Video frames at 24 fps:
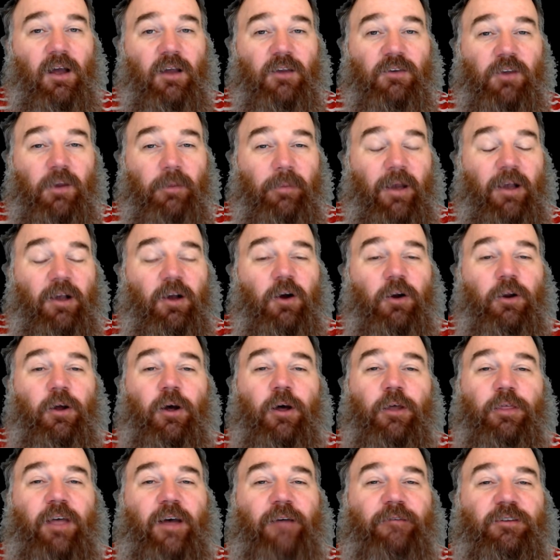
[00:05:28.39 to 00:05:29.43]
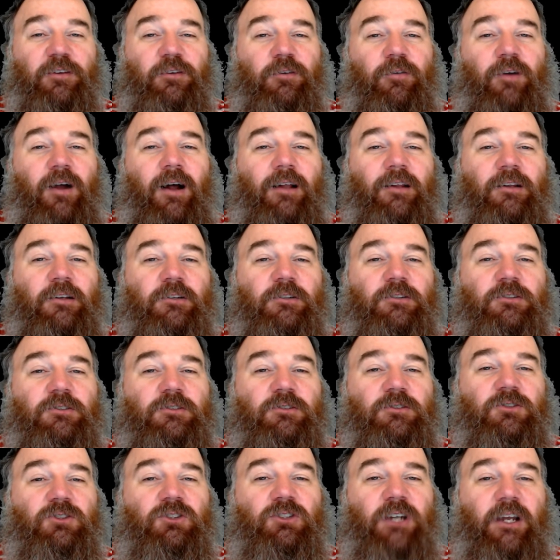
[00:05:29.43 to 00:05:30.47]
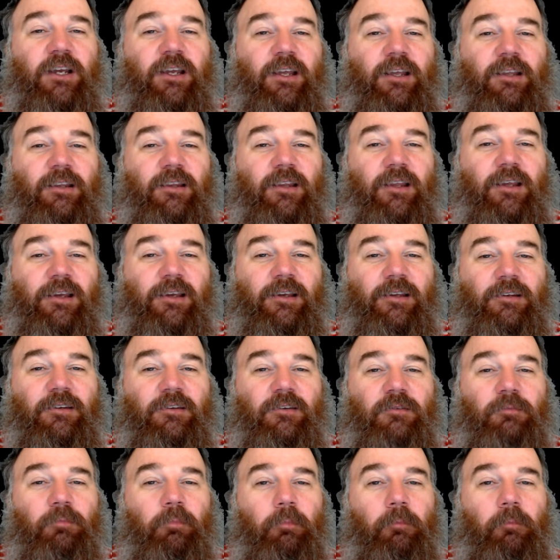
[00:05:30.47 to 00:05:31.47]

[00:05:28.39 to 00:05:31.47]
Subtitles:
So back on Earth, Avasarala is checking these